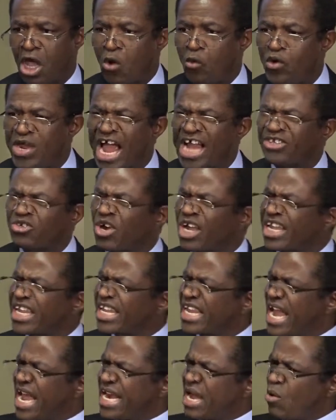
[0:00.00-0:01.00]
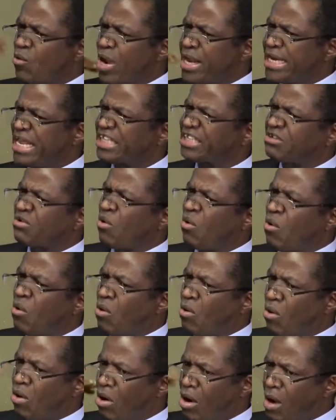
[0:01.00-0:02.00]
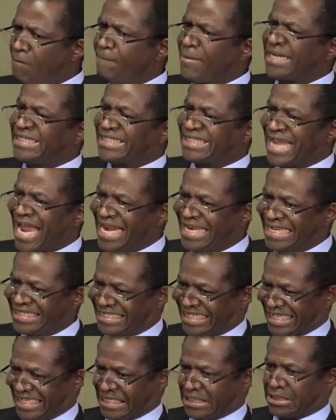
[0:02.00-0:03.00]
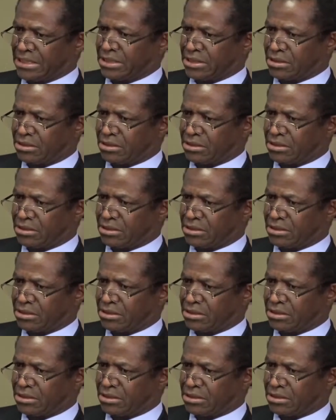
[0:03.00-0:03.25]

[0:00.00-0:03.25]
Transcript: We have to get away this old mentality